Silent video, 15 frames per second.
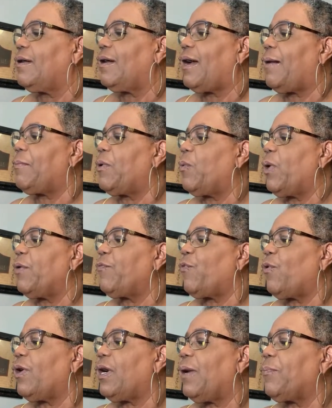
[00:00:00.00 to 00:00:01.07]
I'm going to wait for
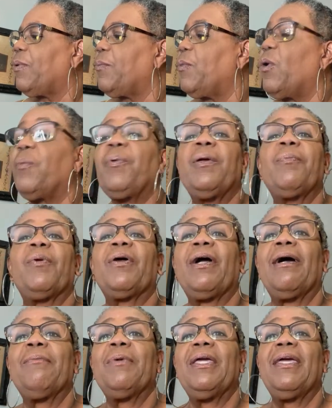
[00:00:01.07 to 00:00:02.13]
a couple more people to
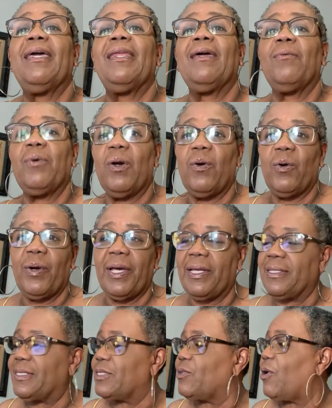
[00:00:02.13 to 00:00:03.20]
come in and we will go ahead
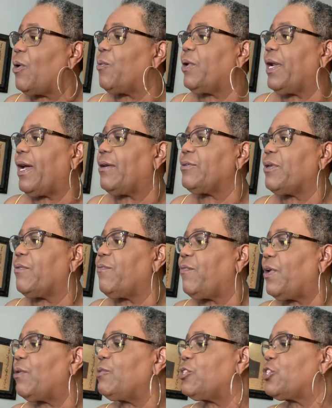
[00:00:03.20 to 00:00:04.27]
and start with our
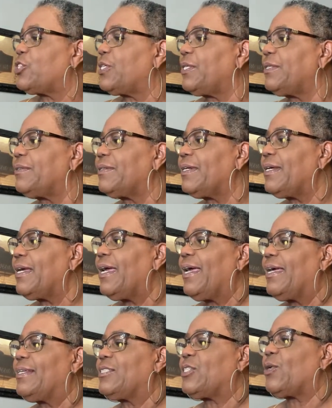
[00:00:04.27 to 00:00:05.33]
devotion.
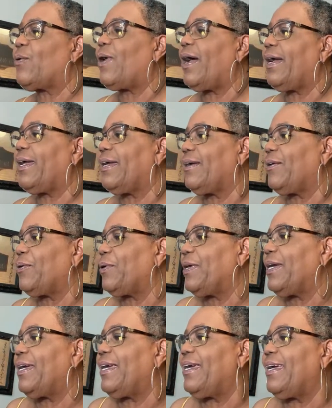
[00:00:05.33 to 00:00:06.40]
So I can go
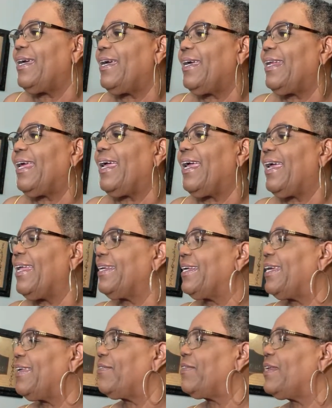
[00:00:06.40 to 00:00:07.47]
ahead and
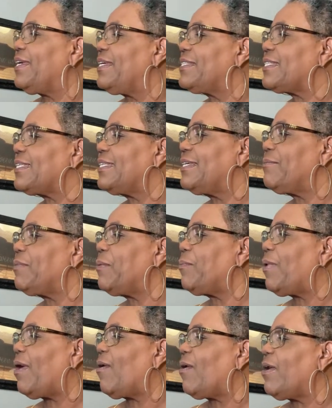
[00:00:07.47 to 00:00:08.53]
get these lemon
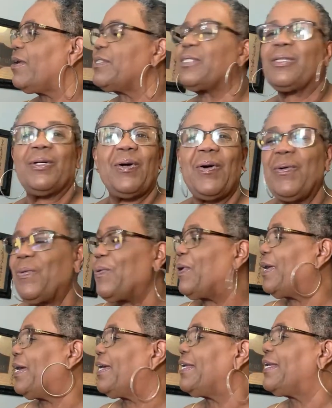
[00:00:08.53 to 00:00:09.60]
bars
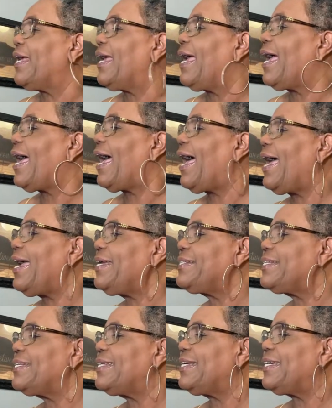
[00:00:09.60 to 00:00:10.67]
going. Hey,
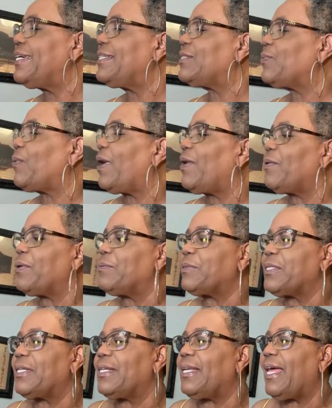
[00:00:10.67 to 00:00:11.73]
Denise, welcome to
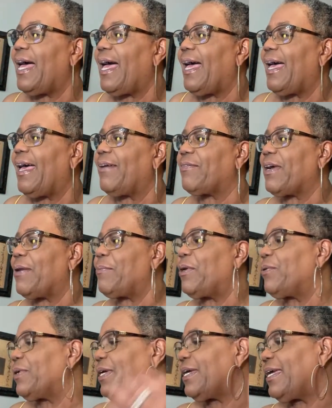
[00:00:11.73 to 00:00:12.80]
the live. Come
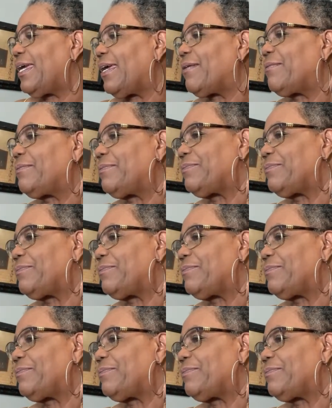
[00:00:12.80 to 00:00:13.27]
on in.